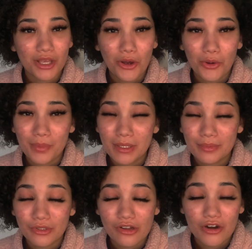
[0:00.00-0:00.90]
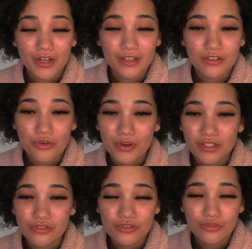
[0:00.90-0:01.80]
oh, people aren't going
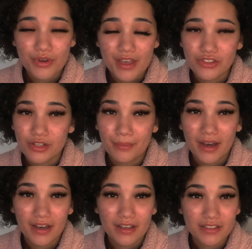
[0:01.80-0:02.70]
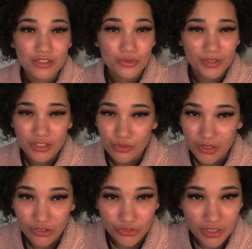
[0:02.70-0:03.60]
to enter my
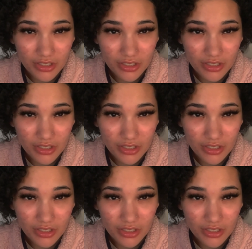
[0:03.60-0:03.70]
2023,